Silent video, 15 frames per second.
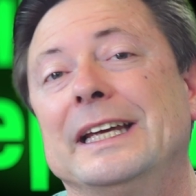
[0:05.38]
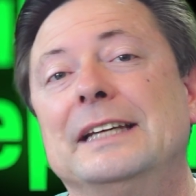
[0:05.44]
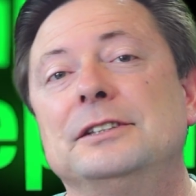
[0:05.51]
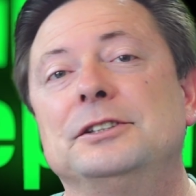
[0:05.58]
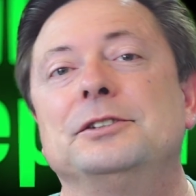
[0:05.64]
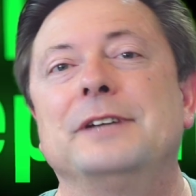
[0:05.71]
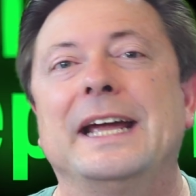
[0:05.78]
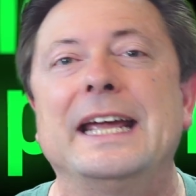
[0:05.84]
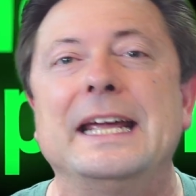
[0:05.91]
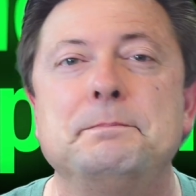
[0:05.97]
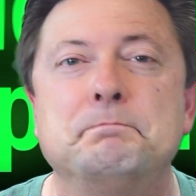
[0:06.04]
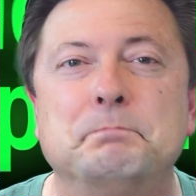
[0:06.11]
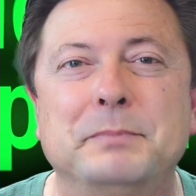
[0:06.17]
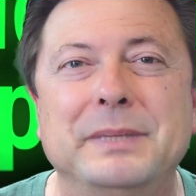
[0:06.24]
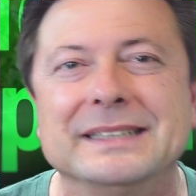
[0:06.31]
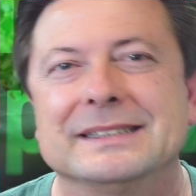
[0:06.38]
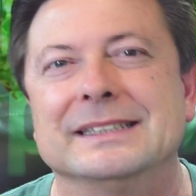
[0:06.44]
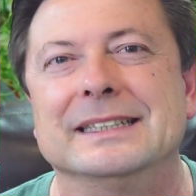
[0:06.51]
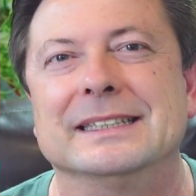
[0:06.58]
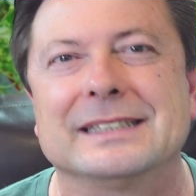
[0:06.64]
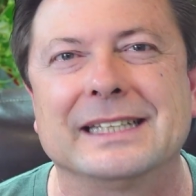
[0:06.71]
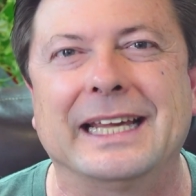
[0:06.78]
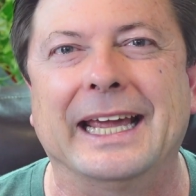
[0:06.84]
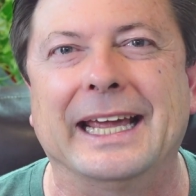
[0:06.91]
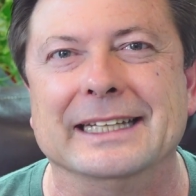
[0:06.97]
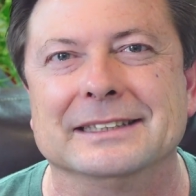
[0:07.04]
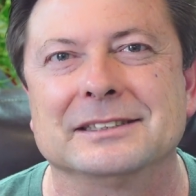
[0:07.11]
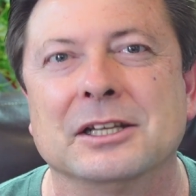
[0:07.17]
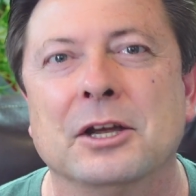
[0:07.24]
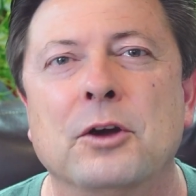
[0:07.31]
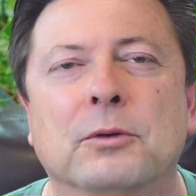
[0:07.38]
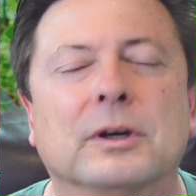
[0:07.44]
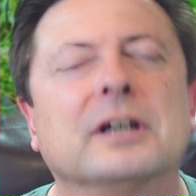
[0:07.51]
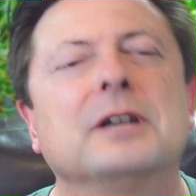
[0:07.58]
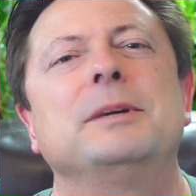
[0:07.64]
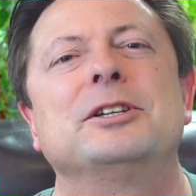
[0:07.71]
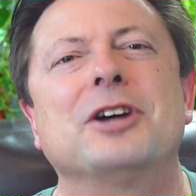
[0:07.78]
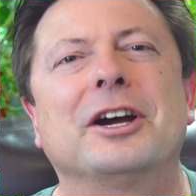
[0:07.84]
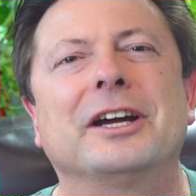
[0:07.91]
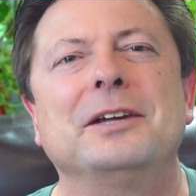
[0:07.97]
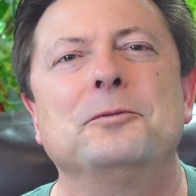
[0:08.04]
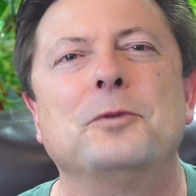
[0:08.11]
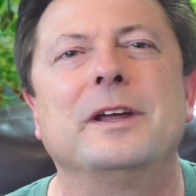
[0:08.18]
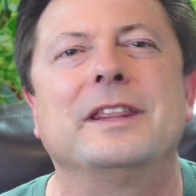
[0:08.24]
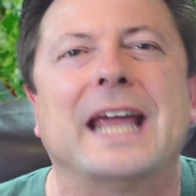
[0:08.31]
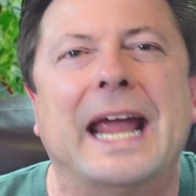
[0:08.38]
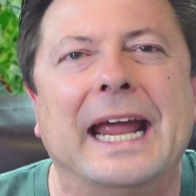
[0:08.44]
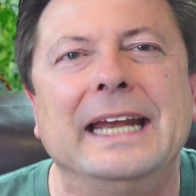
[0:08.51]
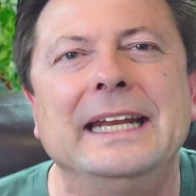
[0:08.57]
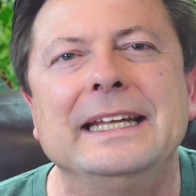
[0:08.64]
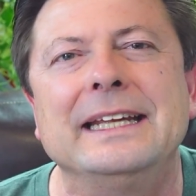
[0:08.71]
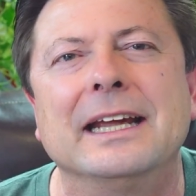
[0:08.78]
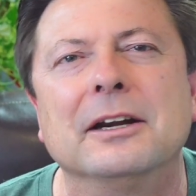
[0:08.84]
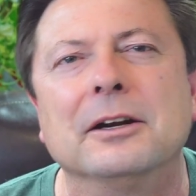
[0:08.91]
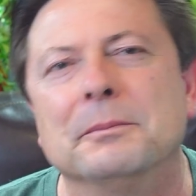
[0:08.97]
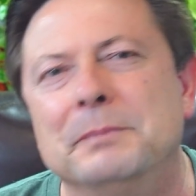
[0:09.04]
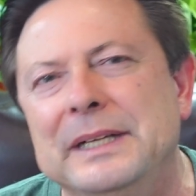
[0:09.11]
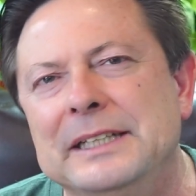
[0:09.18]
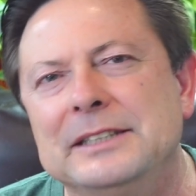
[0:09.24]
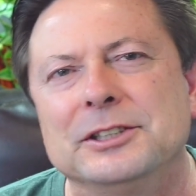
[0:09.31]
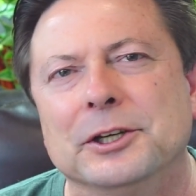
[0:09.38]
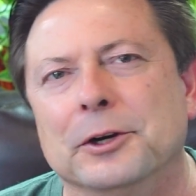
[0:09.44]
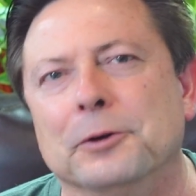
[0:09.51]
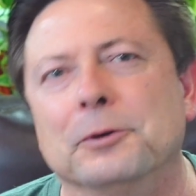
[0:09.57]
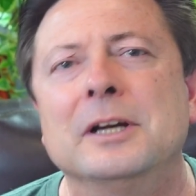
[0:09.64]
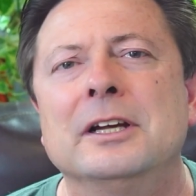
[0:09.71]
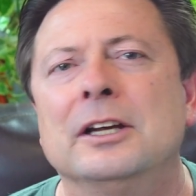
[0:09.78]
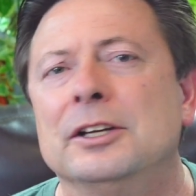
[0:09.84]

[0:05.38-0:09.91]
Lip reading: into a business case. We're going to be talking with Eddy Garabito.